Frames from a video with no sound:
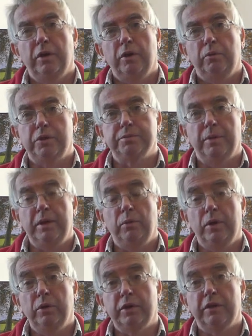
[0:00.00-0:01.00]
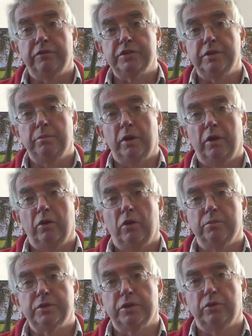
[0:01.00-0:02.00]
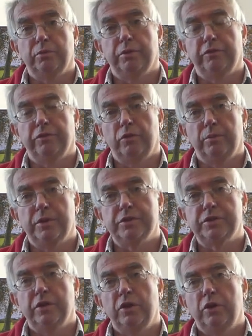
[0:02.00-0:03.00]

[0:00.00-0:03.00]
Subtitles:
which may well give similar optical performance,